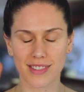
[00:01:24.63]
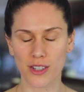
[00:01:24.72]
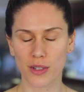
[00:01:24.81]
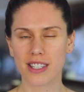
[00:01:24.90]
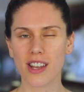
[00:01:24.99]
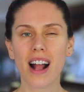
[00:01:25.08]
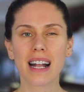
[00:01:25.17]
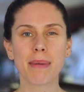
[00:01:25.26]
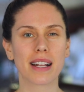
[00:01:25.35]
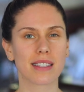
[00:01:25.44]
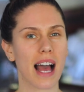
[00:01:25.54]
So let's talk
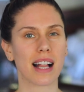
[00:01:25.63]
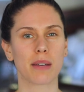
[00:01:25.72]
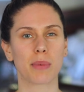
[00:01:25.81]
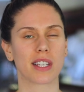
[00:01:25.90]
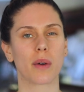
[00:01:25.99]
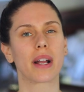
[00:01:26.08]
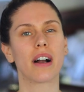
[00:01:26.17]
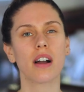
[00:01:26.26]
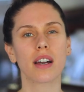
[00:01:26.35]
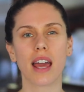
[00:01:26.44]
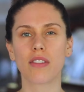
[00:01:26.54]
about exactly what's going
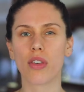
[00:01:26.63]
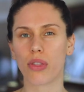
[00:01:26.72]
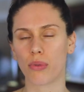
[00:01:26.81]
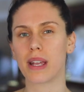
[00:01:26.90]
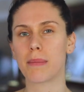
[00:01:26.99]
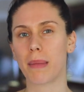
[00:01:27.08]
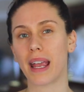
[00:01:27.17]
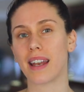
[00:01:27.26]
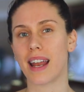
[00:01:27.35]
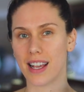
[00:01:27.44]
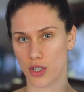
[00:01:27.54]
on and the three
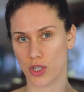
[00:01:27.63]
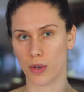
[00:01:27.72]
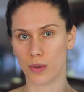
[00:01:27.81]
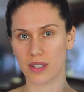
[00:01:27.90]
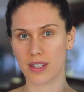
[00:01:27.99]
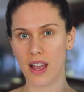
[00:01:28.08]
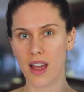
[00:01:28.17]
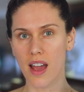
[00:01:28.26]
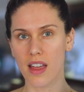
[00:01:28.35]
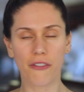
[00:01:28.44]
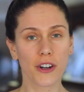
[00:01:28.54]
main issues.
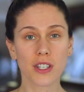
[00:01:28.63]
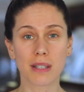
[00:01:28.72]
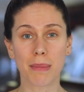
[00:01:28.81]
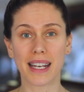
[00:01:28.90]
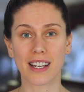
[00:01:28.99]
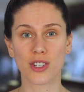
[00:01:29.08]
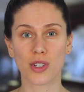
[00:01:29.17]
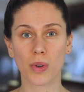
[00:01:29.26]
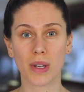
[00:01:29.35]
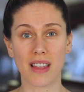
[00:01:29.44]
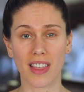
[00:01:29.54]
The first main issue
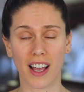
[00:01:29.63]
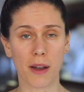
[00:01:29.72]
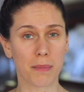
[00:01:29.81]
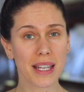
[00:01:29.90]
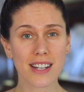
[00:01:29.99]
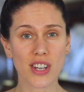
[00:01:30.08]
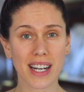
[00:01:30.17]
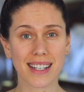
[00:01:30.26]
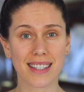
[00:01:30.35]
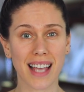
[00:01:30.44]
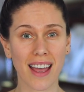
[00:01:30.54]
is that the
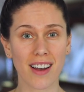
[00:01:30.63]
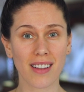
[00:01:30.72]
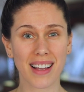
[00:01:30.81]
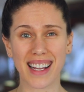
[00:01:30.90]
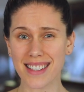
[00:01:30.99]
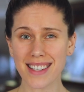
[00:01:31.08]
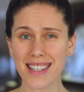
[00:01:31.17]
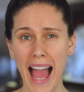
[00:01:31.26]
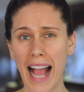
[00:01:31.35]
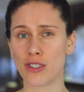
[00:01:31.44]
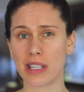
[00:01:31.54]
comedogenic scale isn't
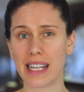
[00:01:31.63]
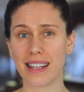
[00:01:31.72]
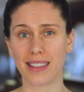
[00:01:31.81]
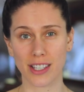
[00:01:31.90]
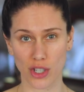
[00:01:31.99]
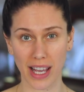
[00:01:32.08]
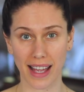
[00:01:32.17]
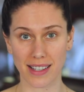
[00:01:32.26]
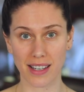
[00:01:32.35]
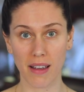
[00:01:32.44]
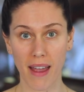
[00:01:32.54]
actually
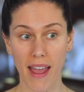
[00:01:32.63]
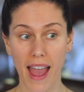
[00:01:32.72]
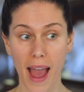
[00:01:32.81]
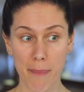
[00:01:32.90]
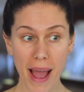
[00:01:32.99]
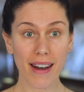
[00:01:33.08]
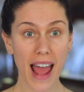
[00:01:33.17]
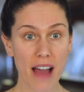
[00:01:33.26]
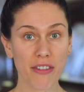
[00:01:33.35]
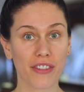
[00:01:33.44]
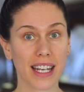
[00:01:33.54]
legit. About
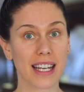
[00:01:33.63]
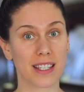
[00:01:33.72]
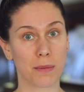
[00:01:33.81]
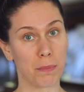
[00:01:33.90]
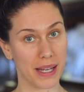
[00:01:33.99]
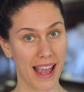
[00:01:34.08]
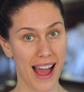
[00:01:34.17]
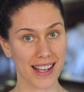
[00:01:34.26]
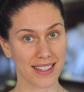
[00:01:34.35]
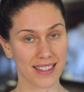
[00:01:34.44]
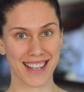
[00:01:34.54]
half of it is
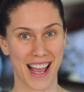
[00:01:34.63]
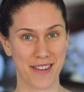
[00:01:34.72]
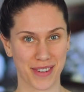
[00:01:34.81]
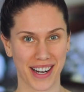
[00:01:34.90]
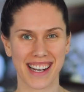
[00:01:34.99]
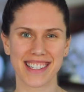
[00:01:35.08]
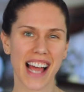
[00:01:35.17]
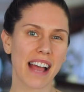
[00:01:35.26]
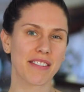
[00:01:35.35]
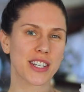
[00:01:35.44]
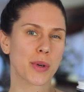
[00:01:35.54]
BS, and we're gonna
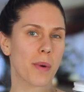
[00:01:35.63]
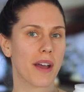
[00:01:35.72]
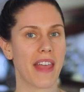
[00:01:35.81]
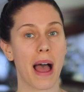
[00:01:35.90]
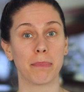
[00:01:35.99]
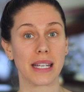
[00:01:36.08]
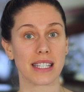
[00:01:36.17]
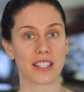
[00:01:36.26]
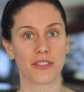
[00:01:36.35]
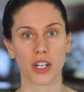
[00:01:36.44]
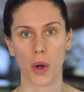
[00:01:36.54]
dive into what that
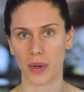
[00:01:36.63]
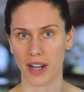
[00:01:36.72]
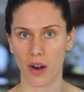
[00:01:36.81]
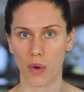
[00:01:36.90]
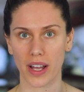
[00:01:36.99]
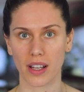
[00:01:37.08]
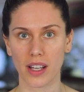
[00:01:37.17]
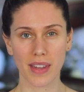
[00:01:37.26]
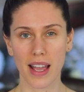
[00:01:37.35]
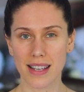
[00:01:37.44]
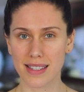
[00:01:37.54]
means for coconut oil.
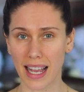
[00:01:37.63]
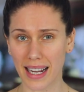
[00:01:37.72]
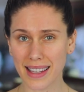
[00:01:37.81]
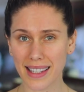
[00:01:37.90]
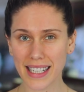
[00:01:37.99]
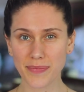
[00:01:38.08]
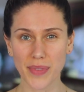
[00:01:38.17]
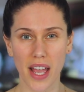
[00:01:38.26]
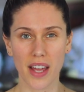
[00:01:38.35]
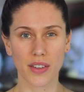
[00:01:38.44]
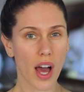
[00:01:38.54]
Secondly,
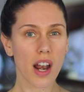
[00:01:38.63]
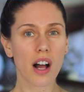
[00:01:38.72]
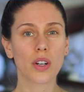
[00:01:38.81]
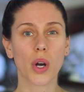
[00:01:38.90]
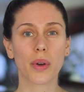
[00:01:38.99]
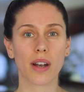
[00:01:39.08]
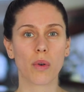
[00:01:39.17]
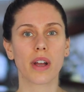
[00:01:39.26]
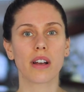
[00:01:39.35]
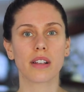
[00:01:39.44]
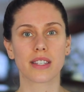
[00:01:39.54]
not all coconut
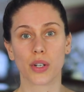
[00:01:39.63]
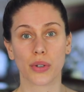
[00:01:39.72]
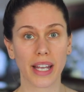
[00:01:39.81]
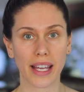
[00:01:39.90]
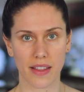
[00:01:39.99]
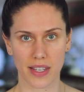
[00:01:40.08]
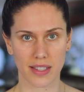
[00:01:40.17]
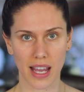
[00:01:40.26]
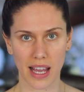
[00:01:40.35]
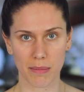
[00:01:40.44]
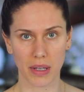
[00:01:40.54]
oil is created the
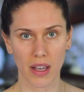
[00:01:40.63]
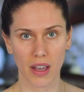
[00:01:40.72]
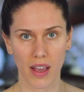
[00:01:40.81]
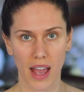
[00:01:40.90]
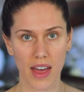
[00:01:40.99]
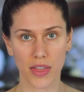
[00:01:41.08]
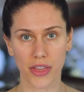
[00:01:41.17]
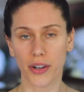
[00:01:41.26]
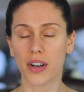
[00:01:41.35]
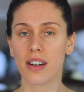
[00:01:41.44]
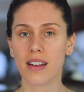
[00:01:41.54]
same. And
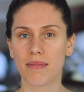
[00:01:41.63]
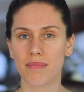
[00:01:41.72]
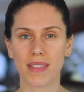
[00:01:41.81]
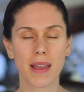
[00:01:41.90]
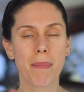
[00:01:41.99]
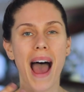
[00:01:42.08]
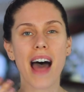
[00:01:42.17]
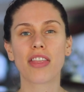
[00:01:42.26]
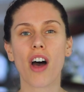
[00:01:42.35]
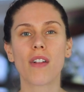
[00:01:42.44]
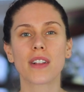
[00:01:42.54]
third, the
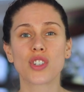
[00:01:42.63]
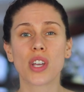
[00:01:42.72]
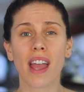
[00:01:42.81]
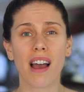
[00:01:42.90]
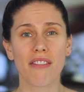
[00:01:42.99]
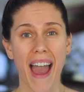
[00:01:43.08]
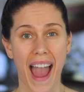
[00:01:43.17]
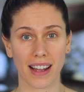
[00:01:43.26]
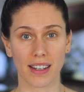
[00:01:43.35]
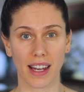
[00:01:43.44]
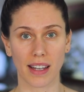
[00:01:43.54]
pathology of
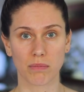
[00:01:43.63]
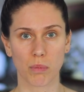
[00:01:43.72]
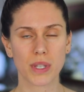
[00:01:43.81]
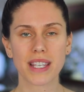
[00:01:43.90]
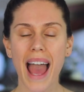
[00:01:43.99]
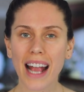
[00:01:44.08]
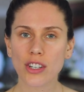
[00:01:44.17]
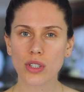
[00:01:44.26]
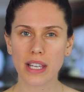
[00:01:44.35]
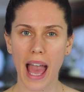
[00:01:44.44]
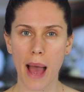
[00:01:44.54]
acne what's
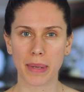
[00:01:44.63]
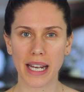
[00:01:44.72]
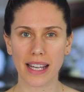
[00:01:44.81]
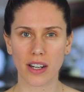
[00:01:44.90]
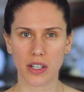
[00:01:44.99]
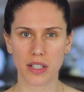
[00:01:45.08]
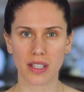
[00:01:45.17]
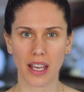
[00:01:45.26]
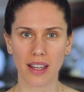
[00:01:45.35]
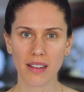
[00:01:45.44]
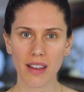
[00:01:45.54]
actually happening in our
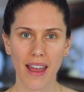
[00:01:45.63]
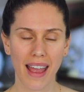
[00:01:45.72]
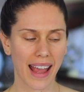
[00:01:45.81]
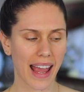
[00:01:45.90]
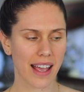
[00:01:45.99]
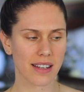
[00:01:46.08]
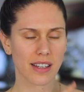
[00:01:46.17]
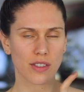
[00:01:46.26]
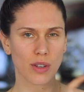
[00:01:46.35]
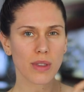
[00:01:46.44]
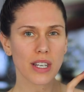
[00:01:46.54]
skin,
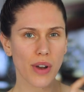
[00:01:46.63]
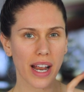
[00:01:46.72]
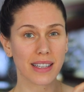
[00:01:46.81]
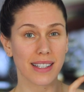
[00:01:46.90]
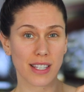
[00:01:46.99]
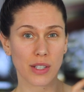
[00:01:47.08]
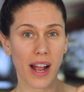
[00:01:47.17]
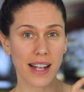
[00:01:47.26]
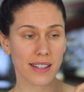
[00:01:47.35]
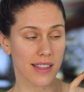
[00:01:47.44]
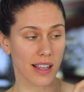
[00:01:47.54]
and do the
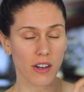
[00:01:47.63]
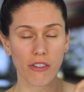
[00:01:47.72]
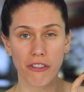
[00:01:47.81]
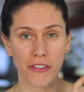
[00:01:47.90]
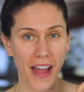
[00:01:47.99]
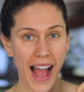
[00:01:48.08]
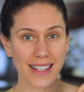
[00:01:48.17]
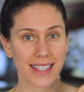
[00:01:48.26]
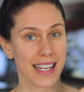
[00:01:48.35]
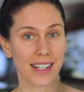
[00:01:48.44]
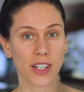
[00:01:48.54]
triglycerides, the little
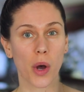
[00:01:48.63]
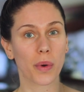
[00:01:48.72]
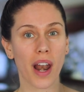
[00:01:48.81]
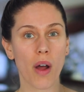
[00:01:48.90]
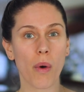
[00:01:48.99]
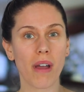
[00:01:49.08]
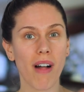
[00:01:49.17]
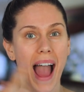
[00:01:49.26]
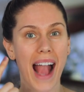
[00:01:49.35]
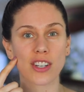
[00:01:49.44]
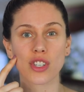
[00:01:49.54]
fats in coconut oil,
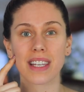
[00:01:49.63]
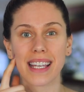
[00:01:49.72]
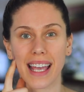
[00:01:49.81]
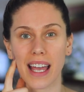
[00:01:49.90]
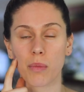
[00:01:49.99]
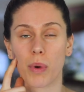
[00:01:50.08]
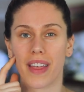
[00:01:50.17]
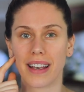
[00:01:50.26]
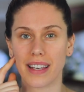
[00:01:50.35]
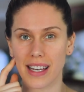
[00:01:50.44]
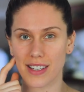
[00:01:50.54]
actually get where
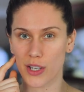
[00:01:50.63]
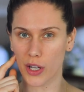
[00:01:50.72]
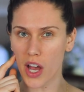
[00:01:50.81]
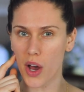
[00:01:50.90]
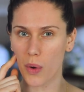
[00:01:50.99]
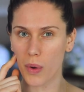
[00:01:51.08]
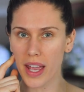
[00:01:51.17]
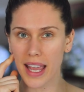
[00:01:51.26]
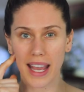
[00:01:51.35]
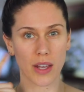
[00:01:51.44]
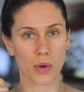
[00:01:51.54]
they need to go
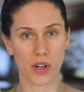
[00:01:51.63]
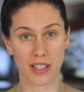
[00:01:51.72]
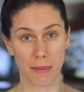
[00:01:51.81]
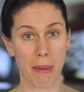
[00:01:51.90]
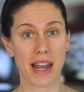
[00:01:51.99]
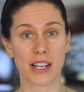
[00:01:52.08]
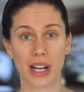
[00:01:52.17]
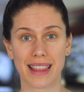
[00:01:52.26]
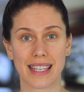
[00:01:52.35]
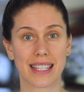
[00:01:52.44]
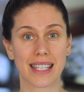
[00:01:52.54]
in order to
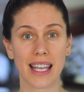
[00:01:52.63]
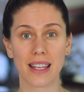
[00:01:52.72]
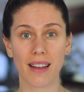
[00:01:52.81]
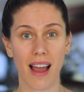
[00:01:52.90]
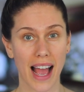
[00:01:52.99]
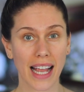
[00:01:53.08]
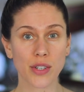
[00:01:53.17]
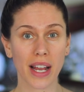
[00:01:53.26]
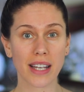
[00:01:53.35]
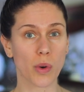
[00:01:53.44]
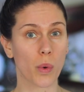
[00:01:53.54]
penetrate the skin,
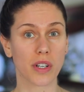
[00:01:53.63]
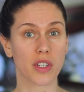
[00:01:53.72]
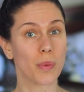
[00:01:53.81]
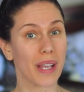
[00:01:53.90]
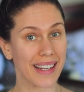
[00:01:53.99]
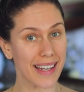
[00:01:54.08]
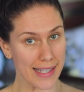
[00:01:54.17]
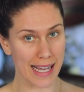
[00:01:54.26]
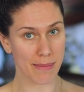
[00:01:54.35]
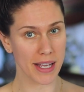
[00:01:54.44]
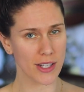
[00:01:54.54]
hydrate, or do any
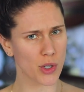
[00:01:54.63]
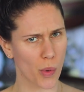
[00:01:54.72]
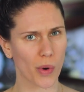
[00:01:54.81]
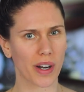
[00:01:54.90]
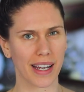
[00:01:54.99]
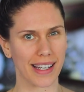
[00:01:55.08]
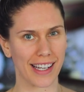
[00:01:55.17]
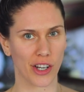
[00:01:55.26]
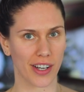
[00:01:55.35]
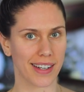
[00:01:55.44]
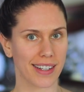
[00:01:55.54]
damage or any
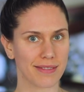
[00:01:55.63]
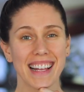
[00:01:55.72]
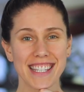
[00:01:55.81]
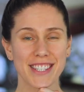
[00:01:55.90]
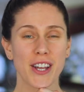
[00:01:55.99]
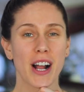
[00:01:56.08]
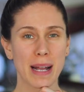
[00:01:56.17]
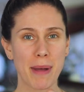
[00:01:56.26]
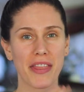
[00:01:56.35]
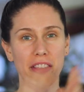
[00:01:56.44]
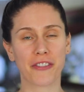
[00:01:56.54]
good. Let's talk
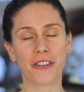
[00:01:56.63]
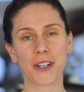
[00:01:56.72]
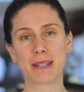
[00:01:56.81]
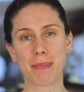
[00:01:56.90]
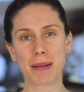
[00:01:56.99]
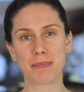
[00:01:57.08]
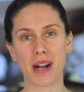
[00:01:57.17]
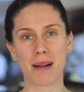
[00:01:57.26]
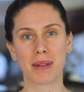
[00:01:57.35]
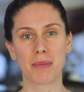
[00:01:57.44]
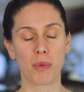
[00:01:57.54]
about the first main
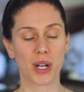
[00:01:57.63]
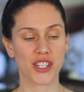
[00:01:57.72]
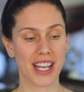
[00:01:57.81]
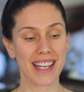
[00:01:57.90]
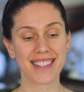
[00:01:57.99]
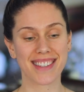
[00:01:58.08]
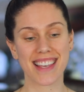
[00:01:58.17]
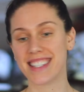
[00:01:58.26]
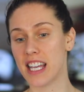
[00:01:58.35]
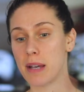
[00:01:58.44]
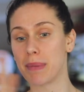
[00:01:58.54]
problem, which is
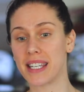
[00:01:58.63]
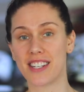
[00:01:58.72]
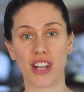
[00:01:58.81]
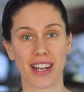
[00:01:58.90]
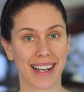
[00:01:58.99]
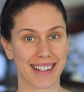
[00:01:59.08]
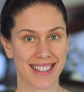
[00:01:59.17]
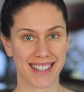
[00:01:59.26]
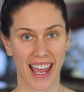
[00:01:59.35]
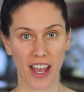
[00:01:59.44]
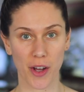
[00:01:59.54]
this comedogenic
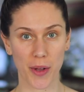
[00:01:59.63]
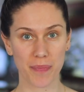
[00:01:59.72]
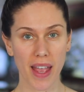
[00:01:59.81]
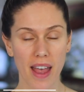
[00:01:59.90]
scale.